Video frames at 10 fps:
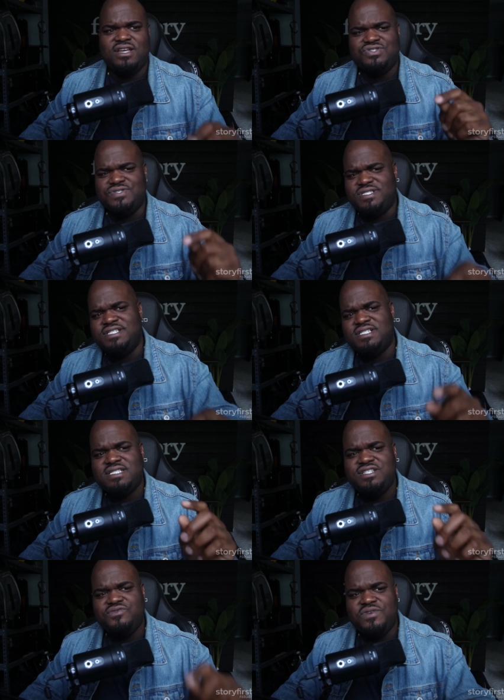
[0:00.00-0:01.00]

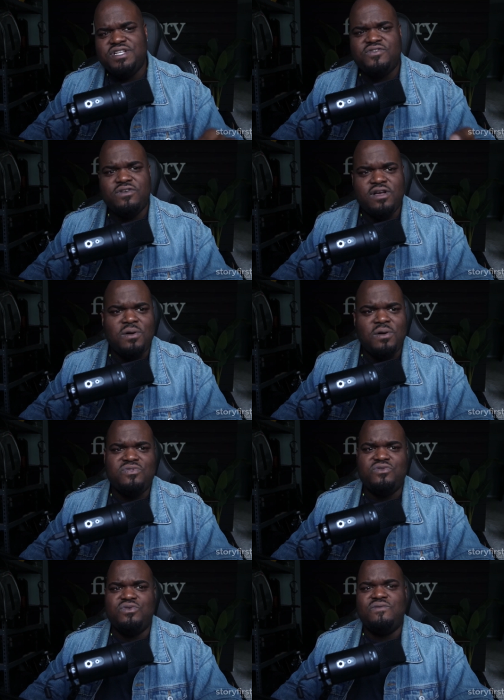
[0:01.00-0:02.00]
Strategically reach for help
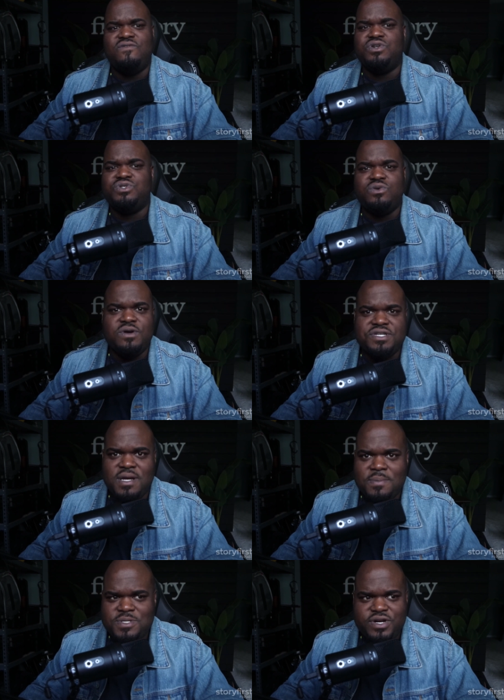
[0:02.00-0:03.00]
through virtual
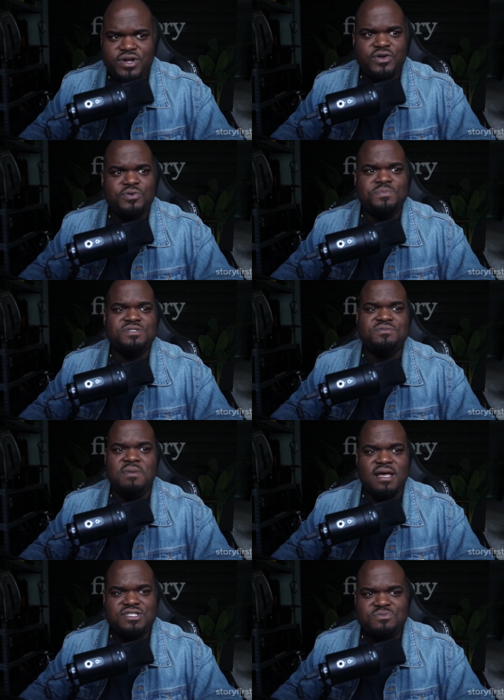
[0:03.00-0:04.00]
workshop study groups,
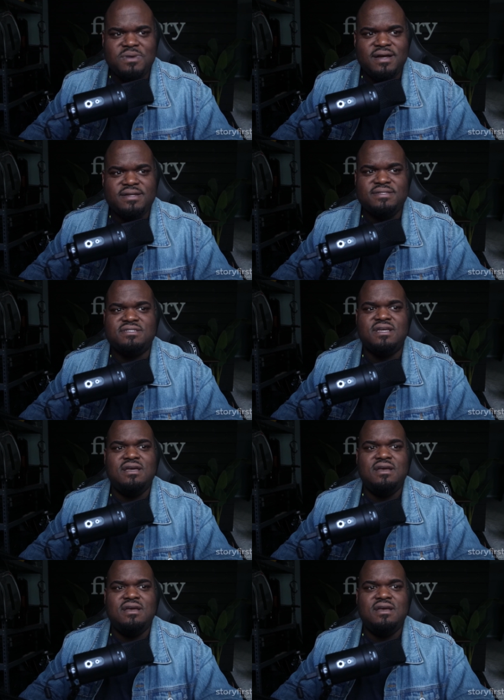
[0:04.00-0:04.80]
masterminds,